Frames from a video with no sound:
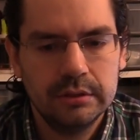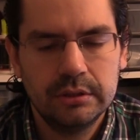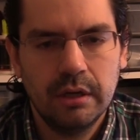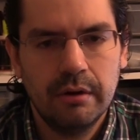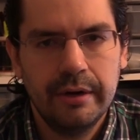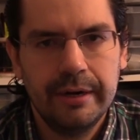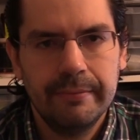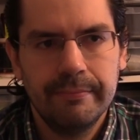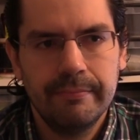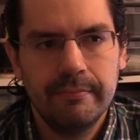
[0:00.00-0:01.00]
sorry,
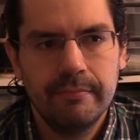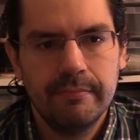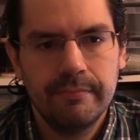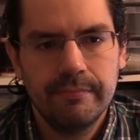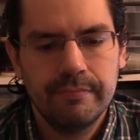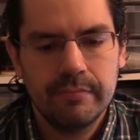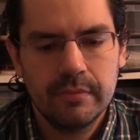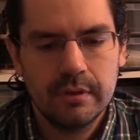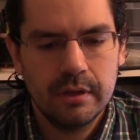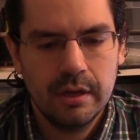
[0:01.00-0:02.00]

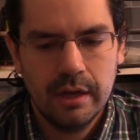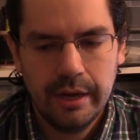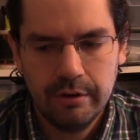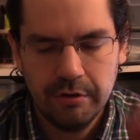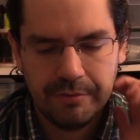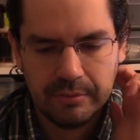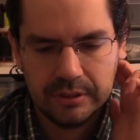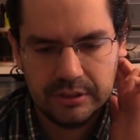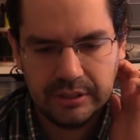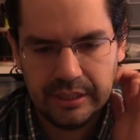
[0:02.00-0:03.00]
I don't know if I'm going
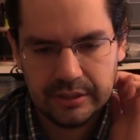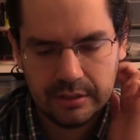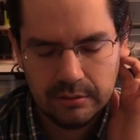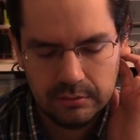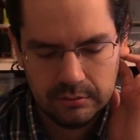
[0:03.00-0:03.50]
to see it.